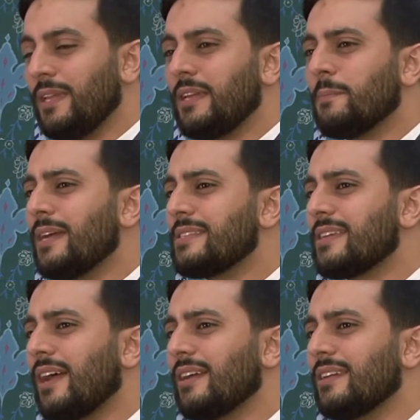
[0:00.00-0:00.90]
Meaning my
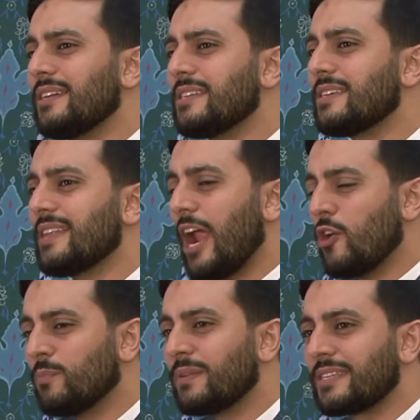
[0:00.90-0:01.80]
tongue is an
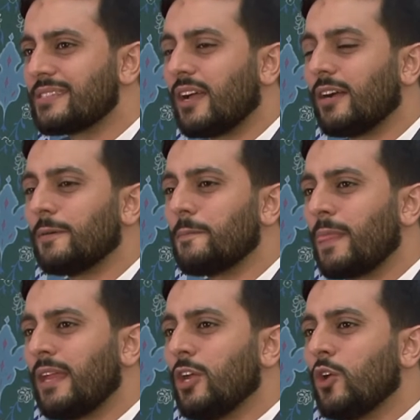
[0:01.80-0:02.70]
Arabic tongue.
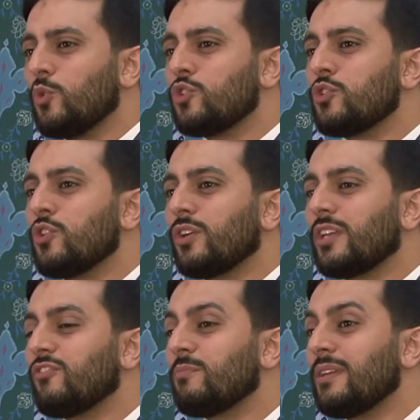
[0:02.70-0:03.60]
Would you
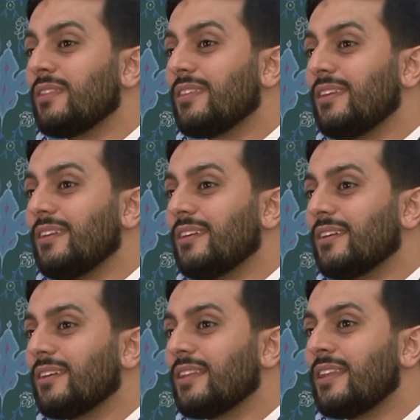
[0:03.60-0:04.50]
not give me the
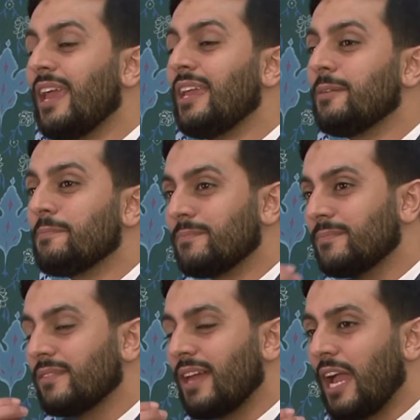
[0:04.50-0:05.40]
name
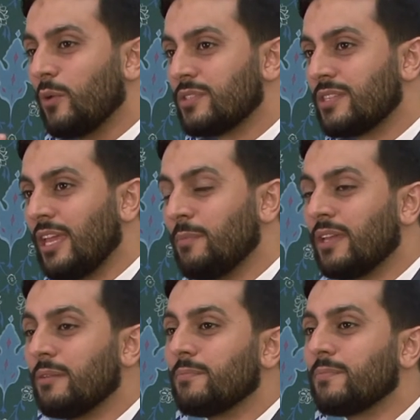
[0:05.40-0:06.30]
that I would name
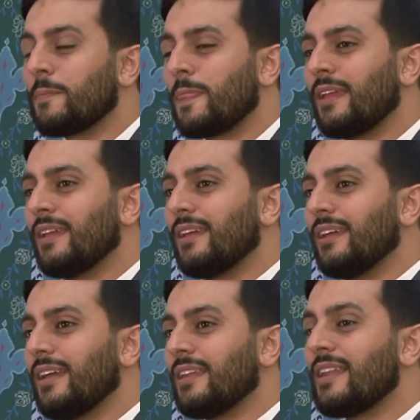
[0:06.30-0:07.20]
him
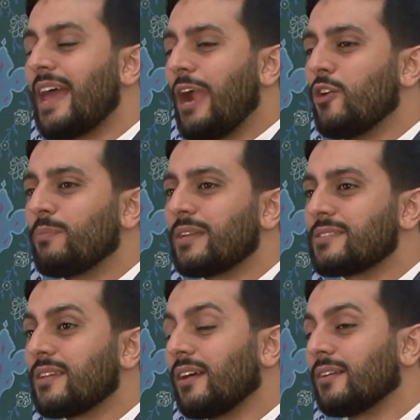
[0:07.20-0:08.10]
in an
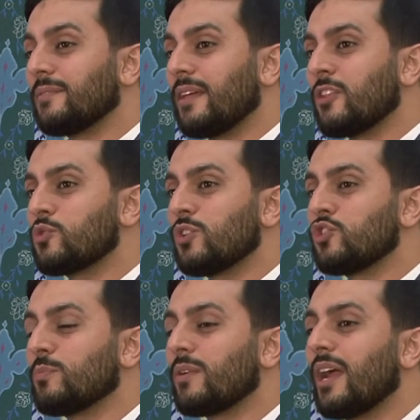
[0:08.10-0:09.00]
Arabic tongue? And that's
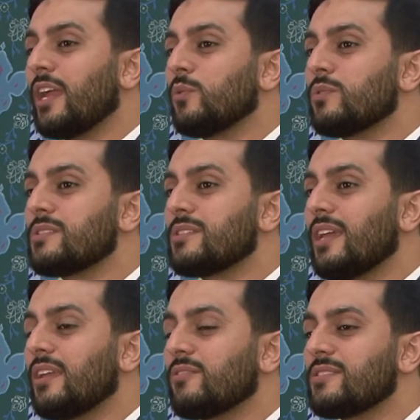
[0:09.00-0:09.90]
when Jibreel would
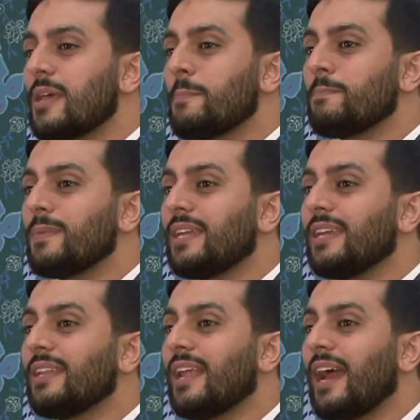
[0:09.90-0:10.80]
say,
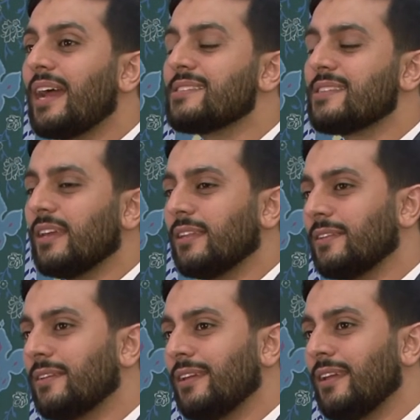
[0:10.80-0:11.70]
Sammihi al-Hasan.
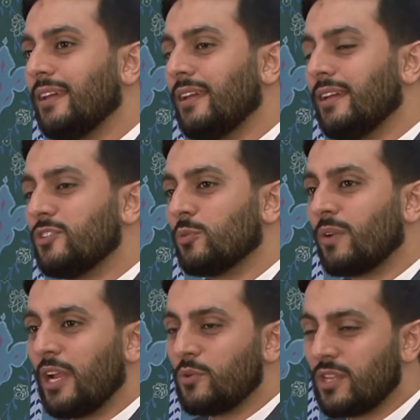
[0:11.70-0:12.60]

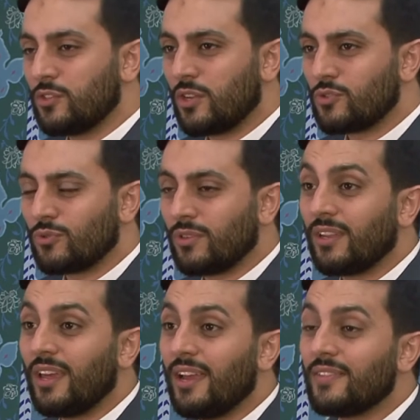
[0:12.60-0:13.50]
Jibreel would say to
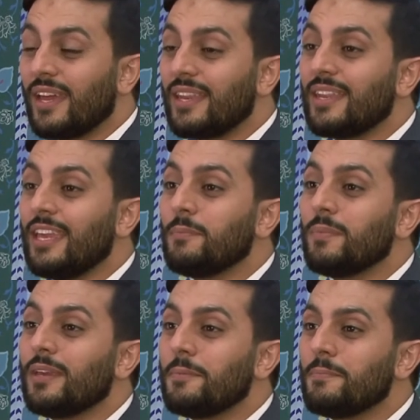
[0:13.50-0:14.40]
Rasulullah, that
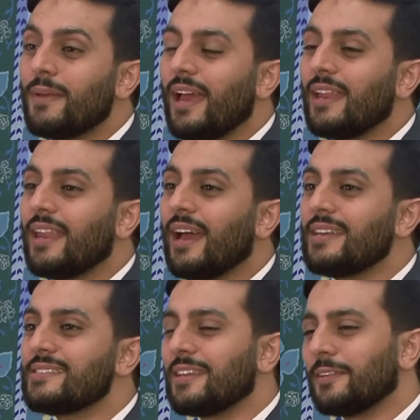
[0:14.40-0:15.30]
name him
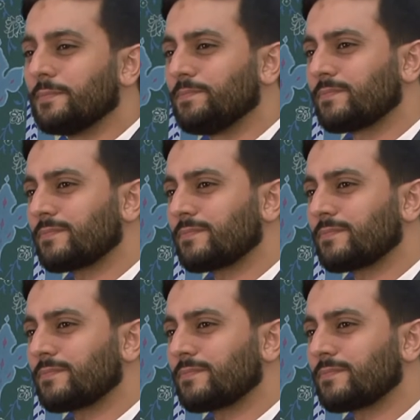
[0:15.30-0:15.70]
al-Hasan.